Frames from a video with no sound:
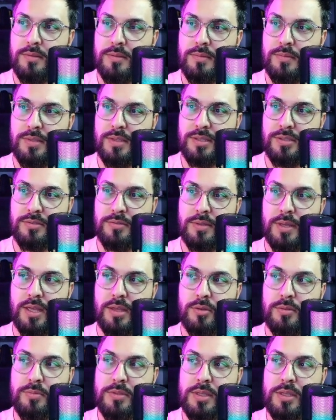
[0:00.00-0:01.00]
these
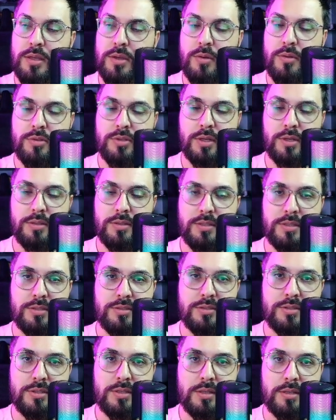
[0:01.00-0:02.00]
final videos on
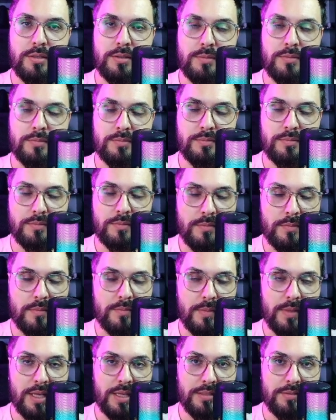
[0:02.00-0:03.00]
this
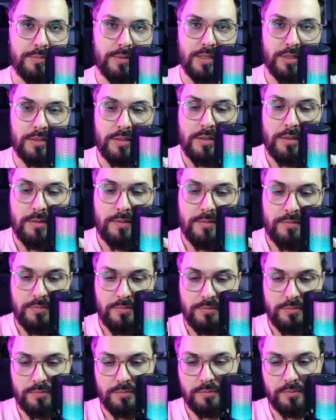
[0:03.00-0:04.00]
aspect.
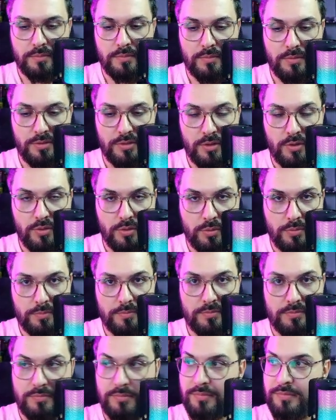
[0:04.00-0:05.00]
So
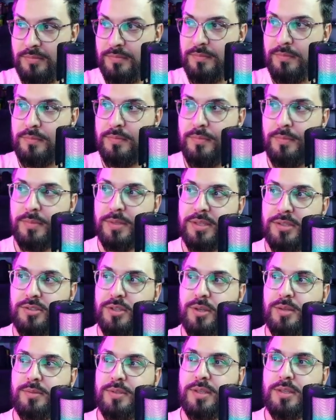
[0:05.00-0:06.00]
please
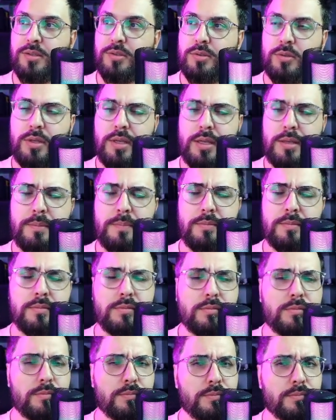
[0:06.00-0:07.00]
comment here, okay?
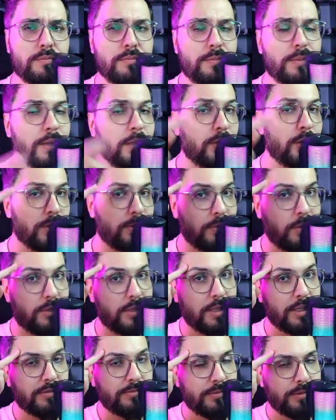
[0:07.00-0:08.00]
That's all for
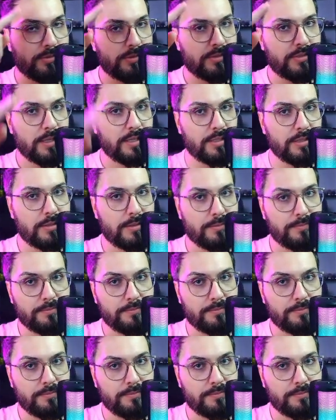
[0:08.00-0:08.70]
today, folks. Thanks.